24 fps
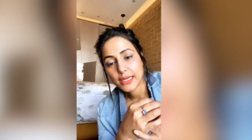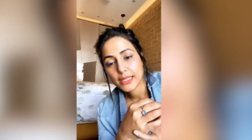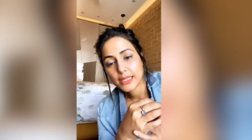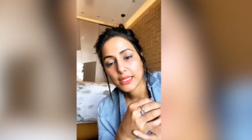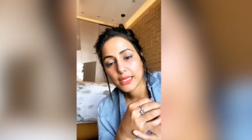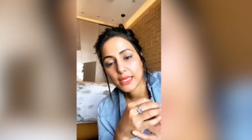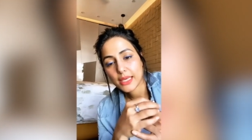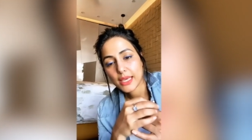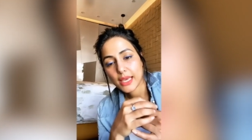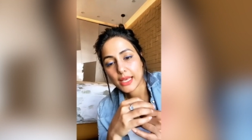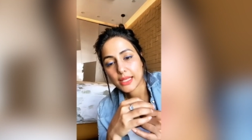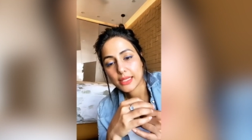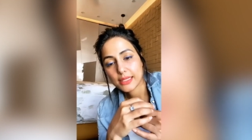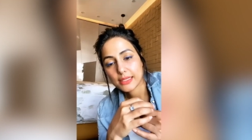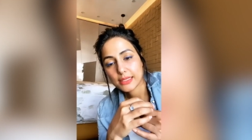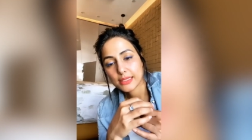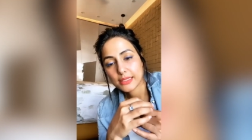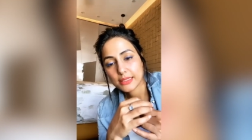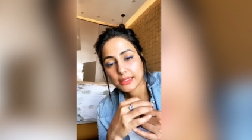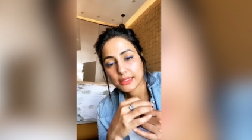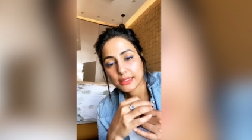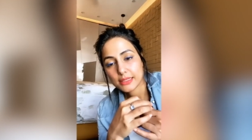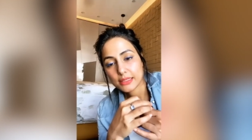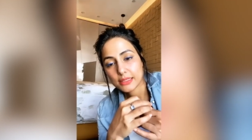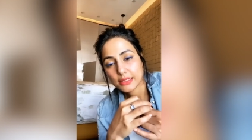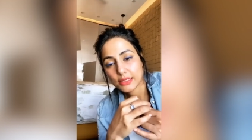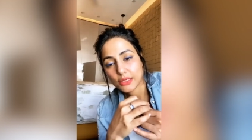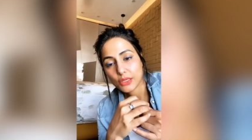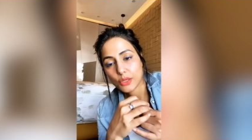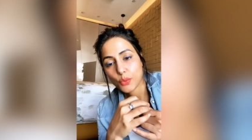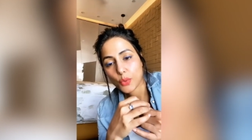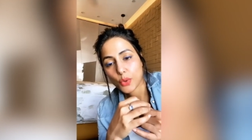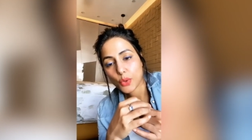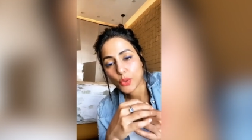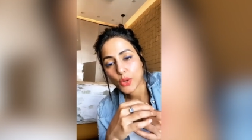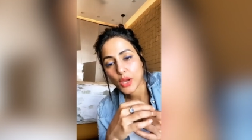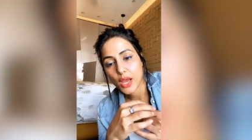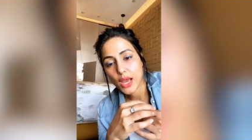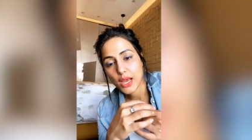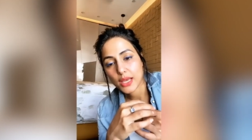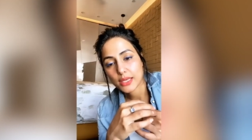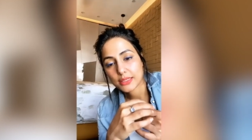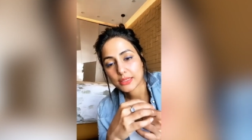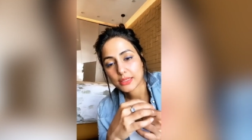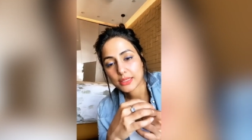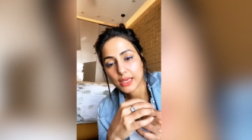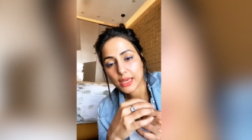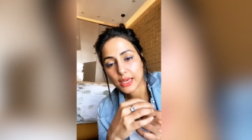Anything else you want to
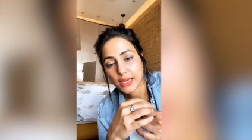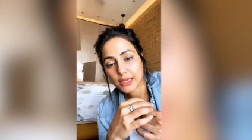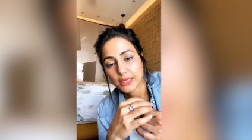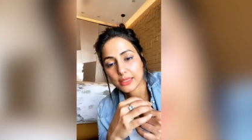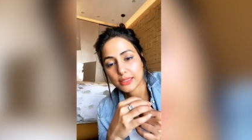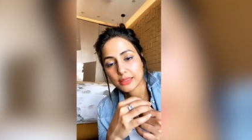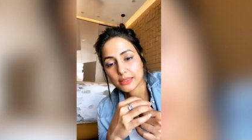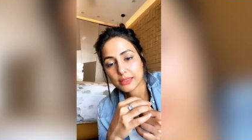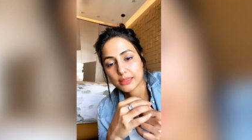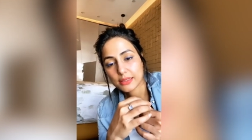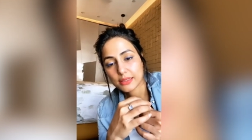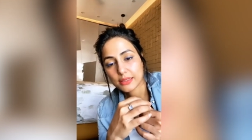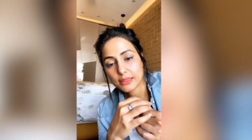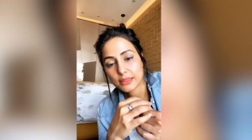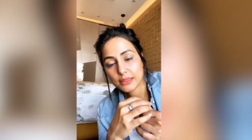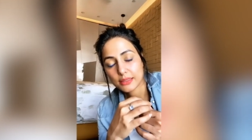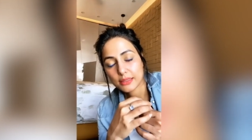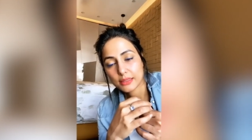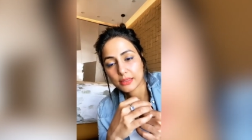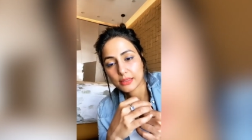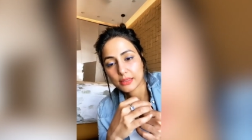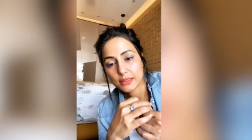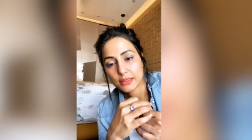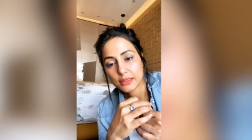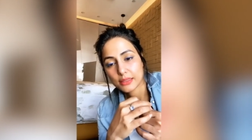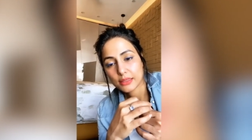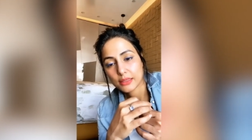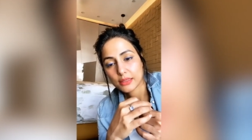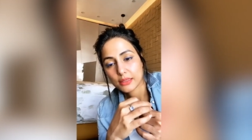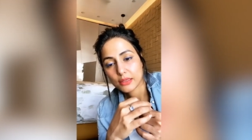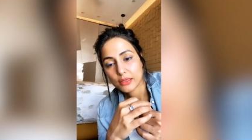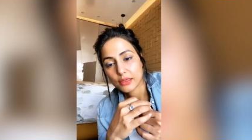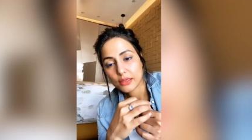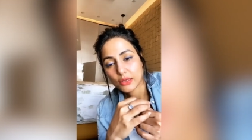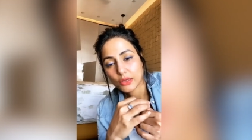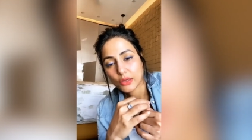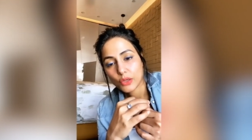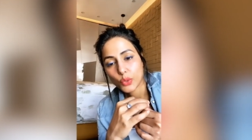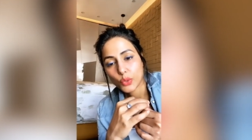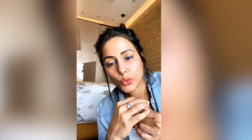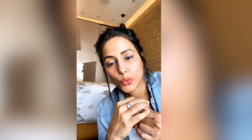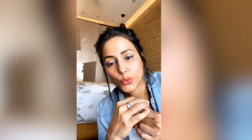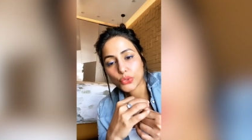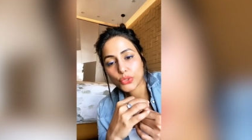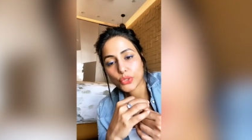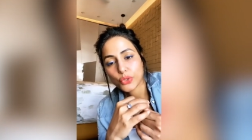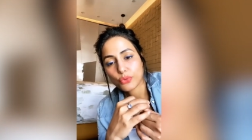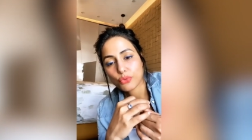ask, guys?
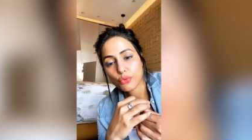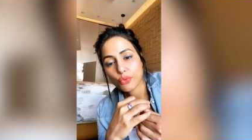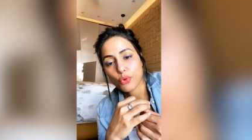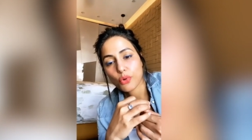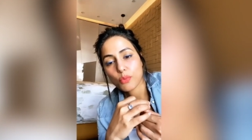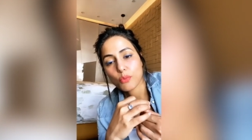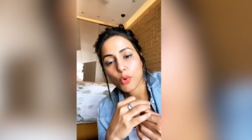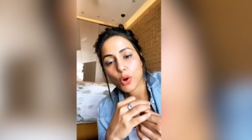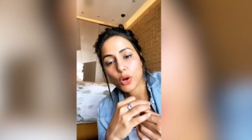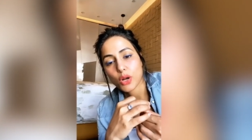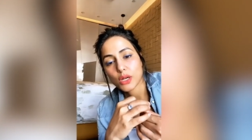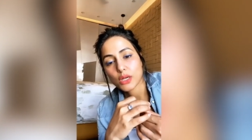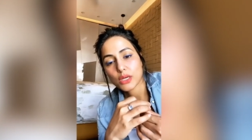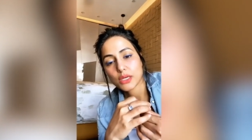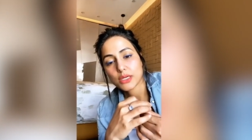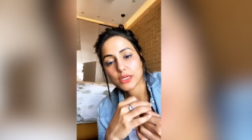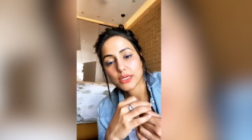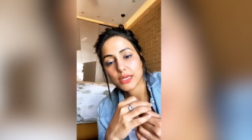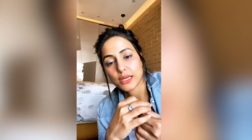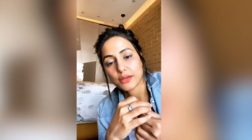Who's your role model in